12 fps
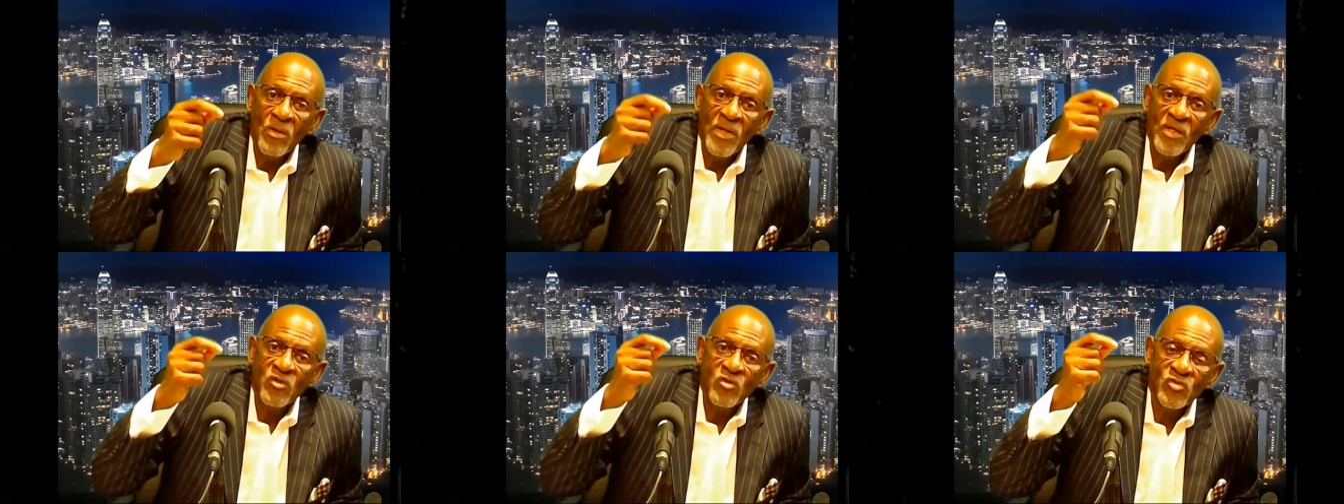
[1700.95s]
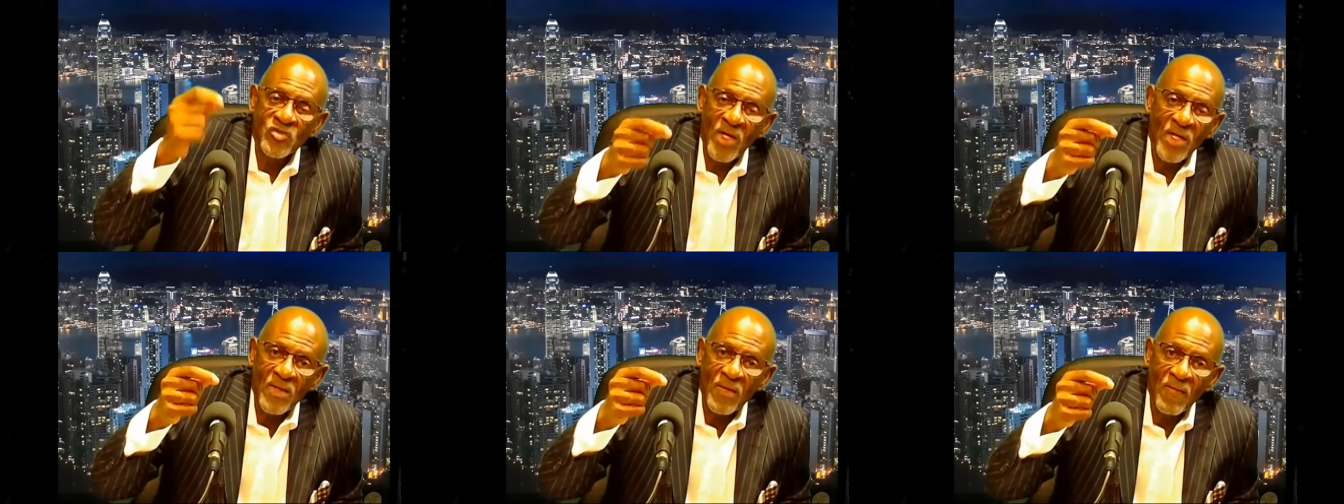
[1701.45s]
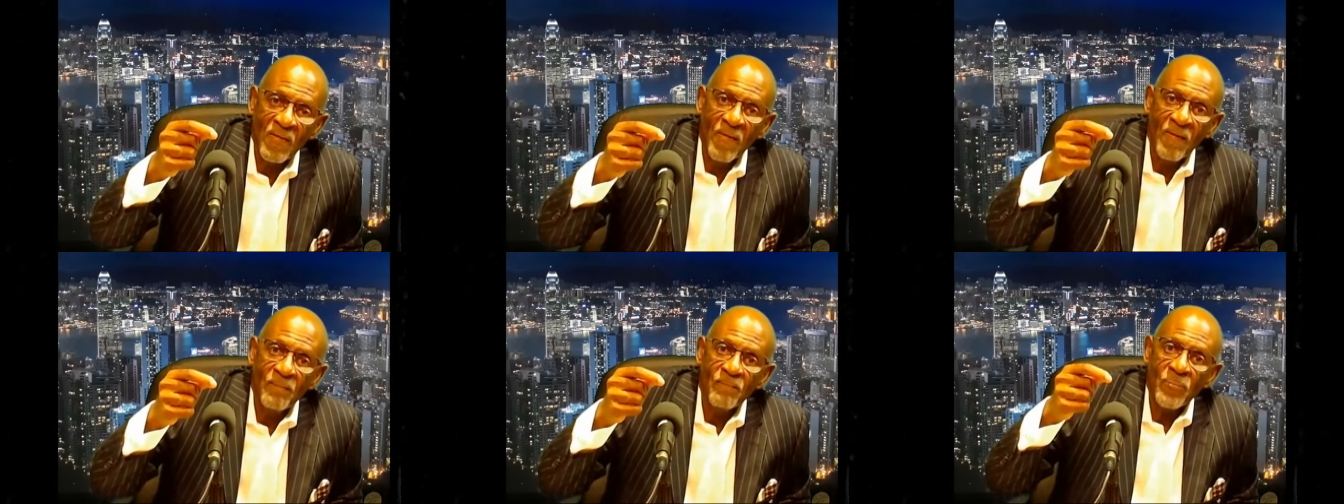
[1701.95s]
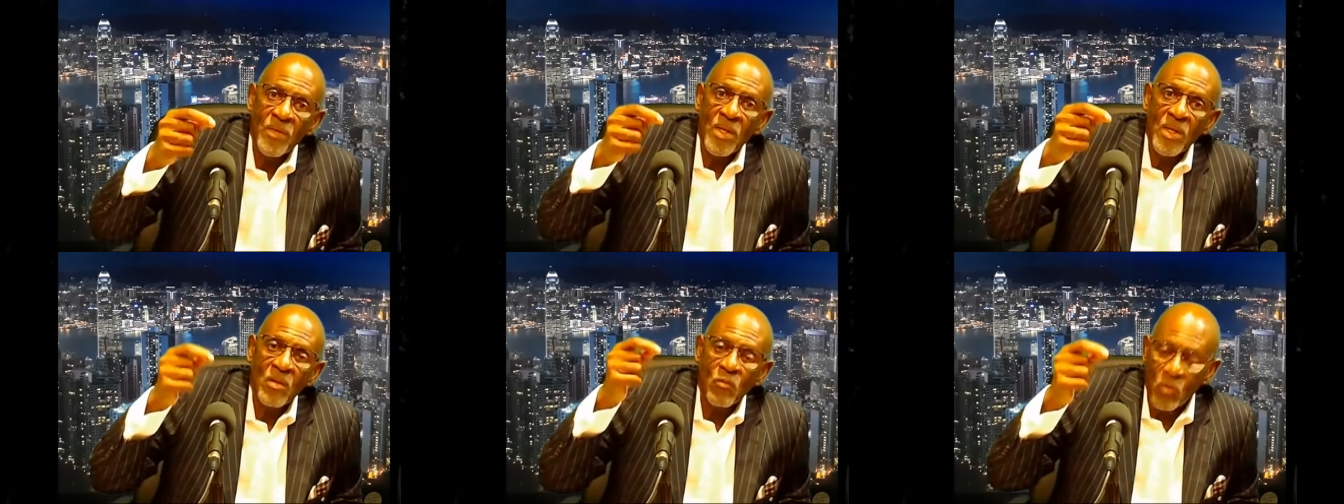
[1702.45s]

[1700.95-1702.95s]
that you say, it,